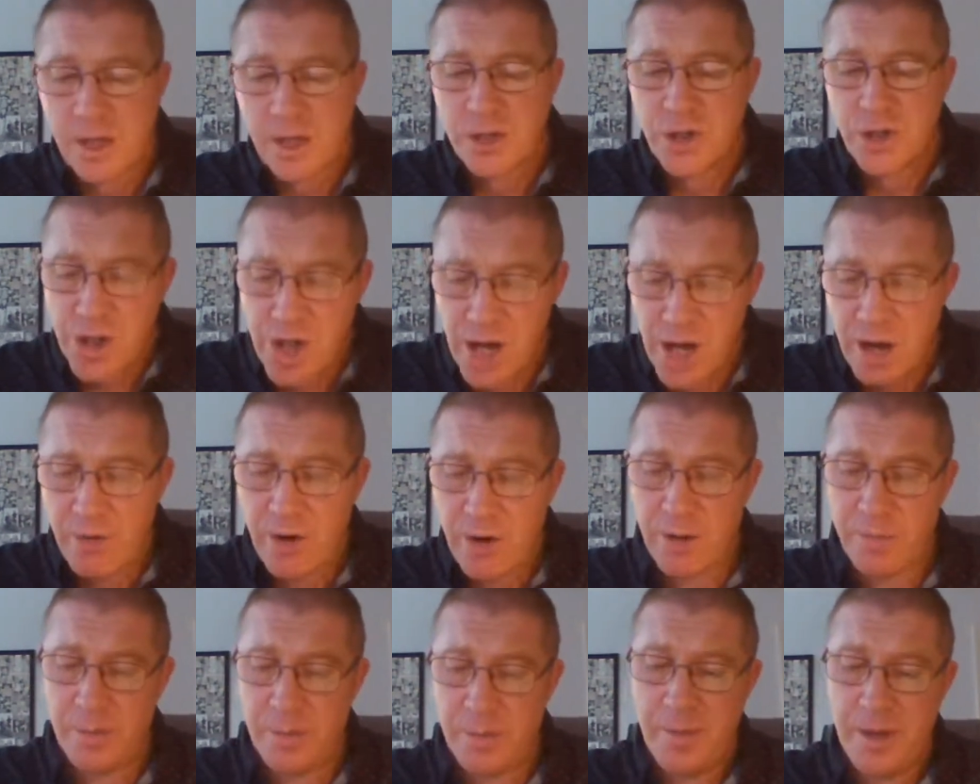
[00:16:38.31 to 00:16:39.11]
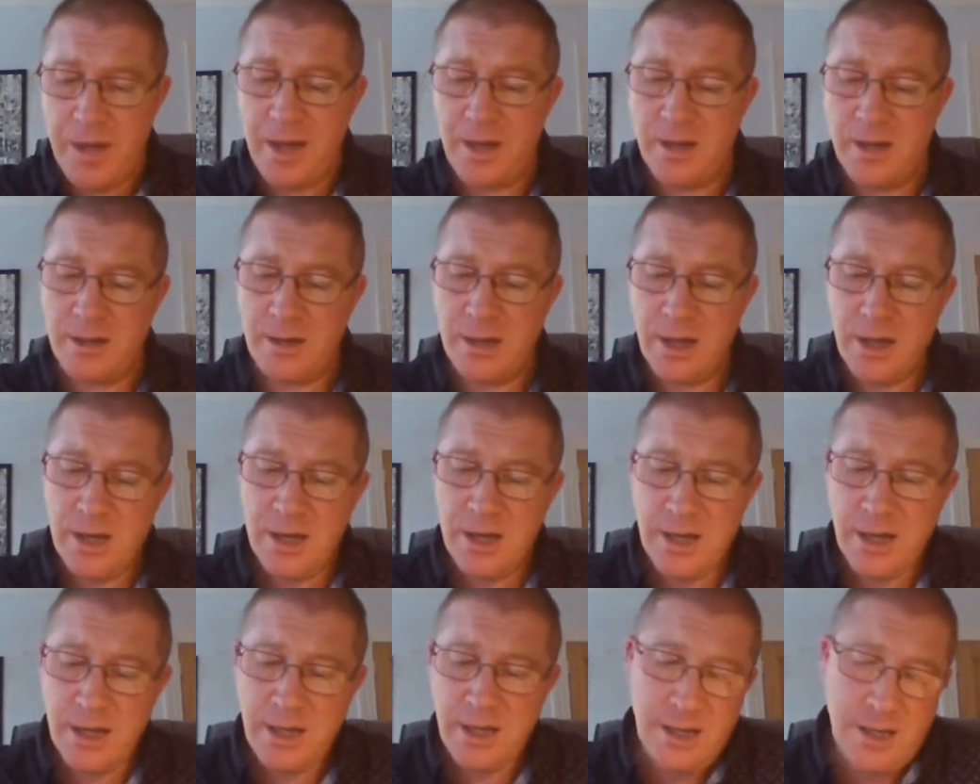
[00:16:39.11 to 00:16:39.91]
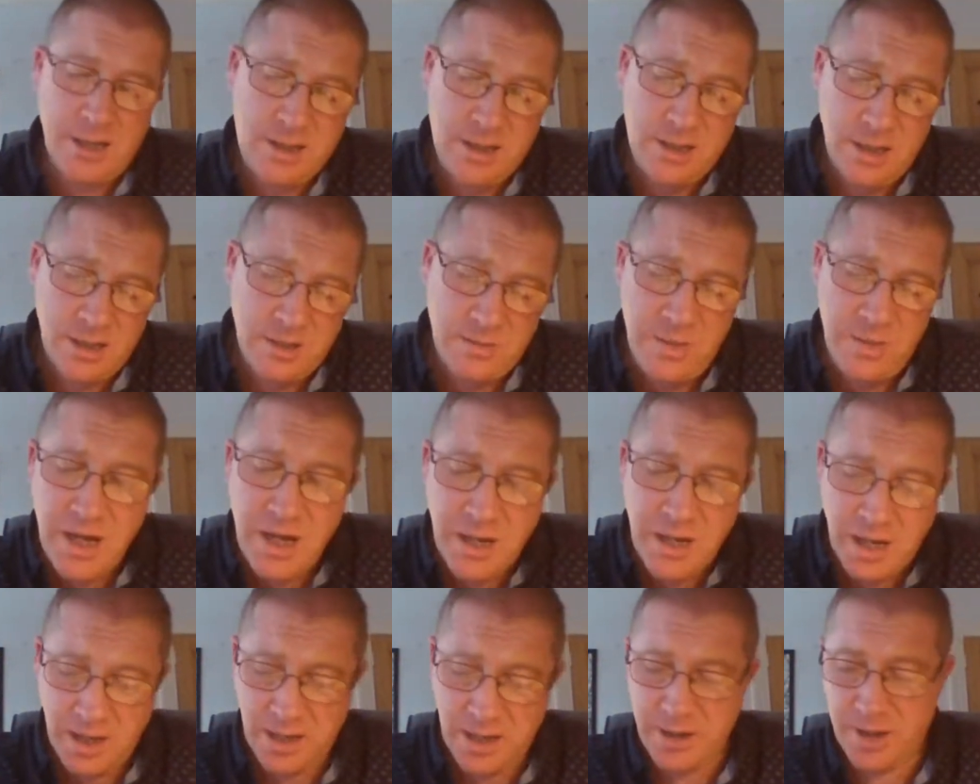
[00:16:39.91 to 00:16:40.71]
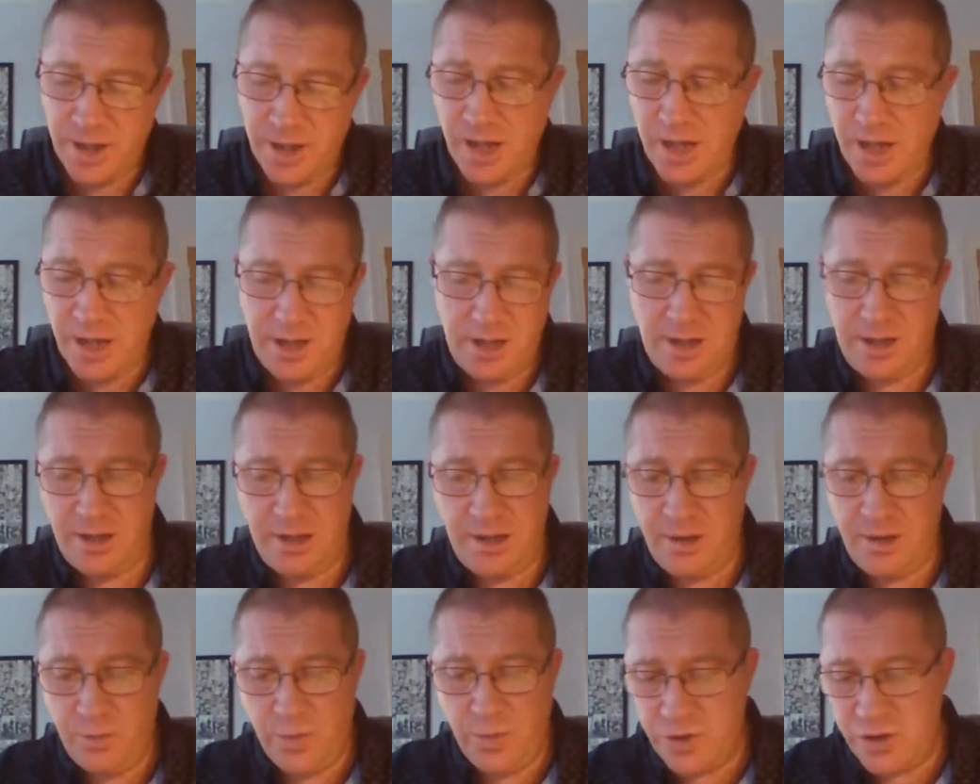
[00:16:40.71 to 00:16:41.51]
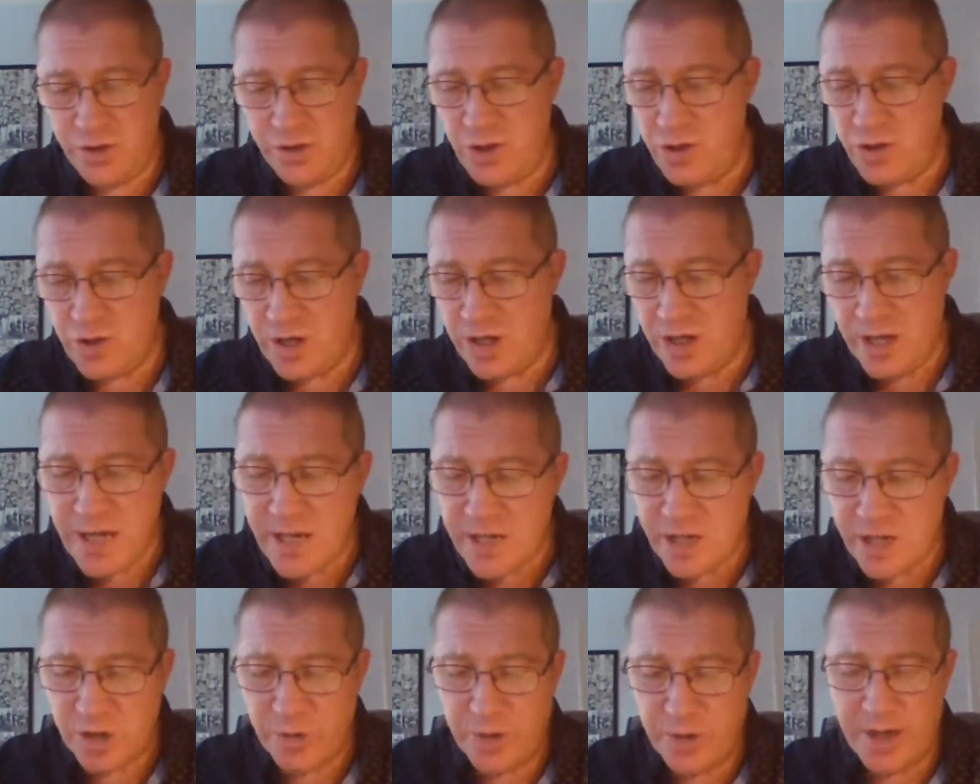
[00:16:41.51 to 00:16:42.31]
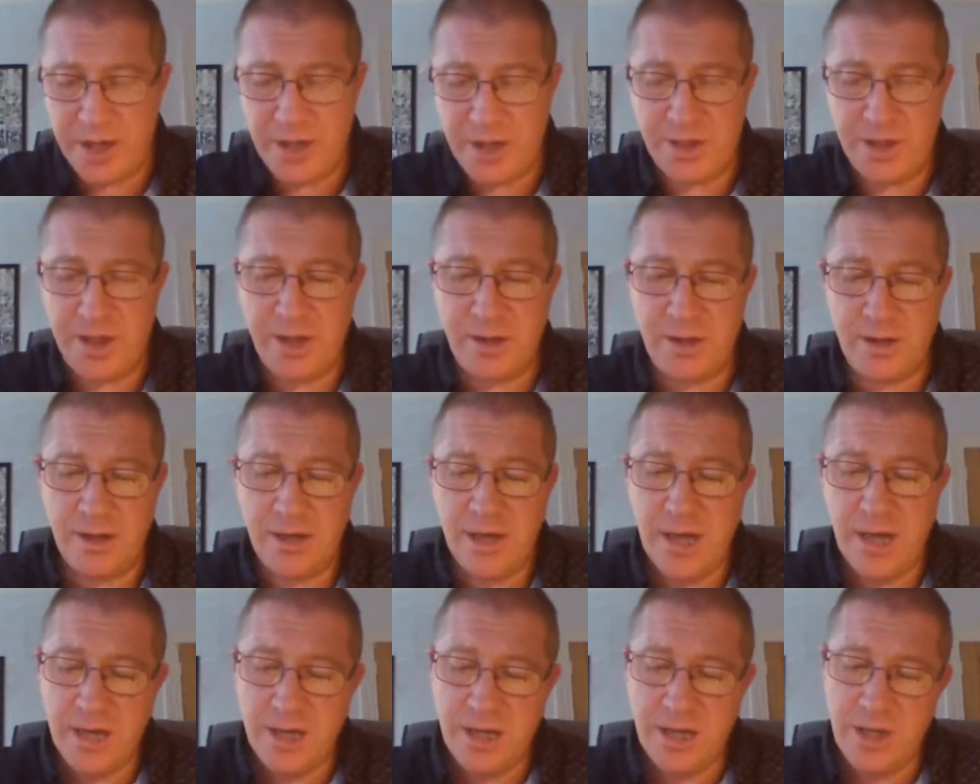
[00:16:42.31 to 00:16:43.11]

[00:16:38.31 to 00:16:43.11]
and chat her up a bit. And it doesn't mean anything. And it wasn't usually lead to anything.